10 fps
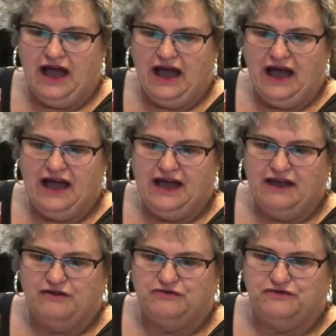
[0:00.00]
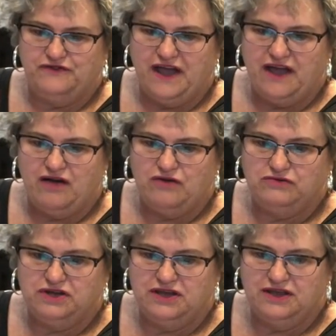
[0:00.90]
I have
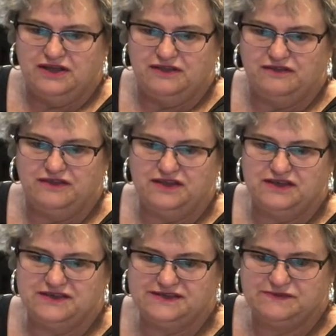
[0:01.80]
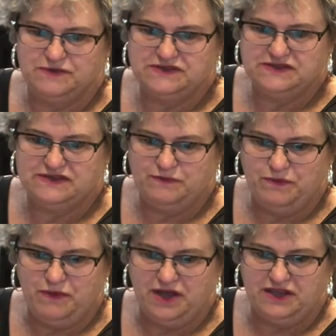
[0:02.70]
found this Mississippi
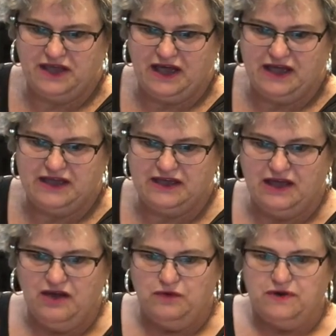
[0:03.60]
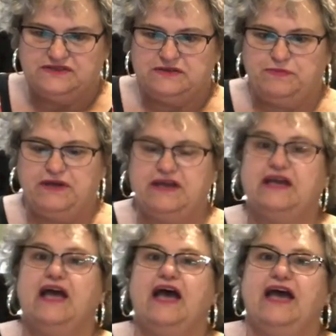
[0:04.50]
mud cake recipe,
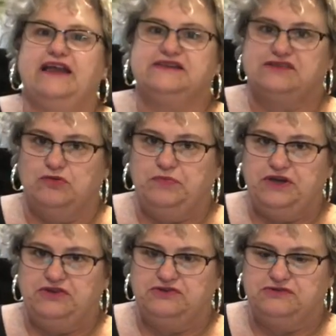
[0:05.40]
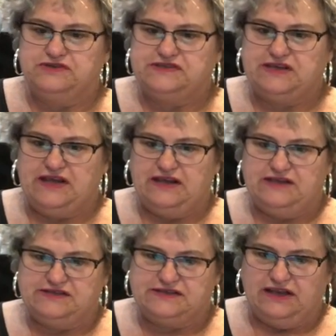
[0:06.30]
and it's on Pinterest, and
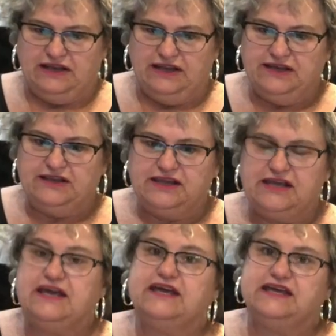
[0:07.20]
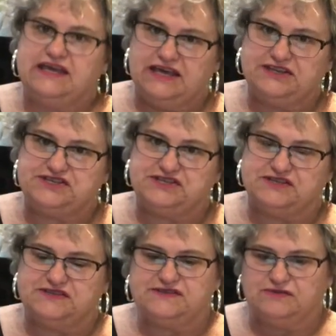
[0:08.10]
it's Lily in
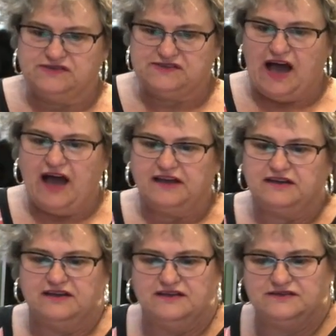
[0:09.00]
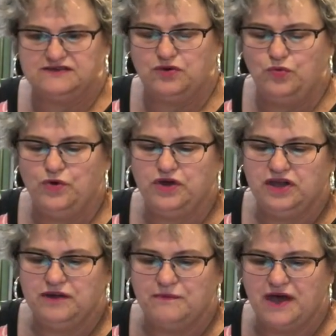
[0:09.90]
Kitchen's site. So we're
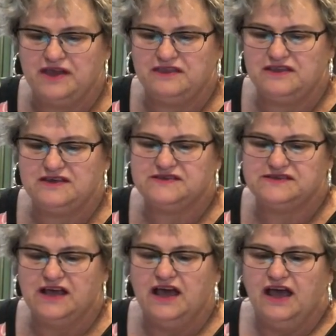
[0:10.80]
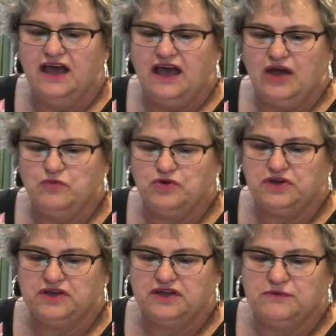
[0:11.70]
gonna make this, and we're
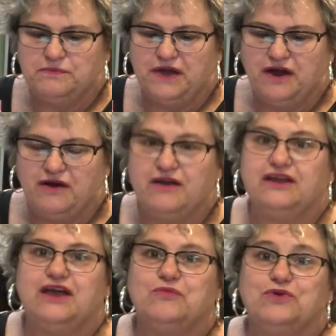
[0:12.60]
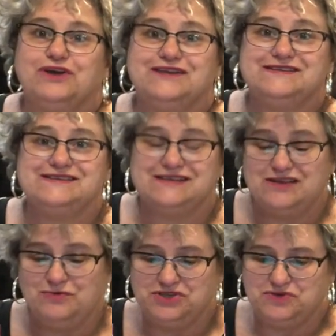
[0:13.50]
gonna compare it, and we're gonna
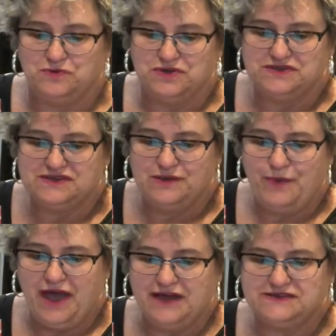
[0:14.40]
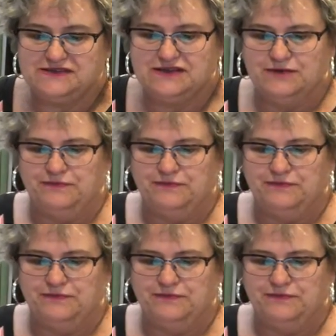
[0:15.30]
see which one's the best.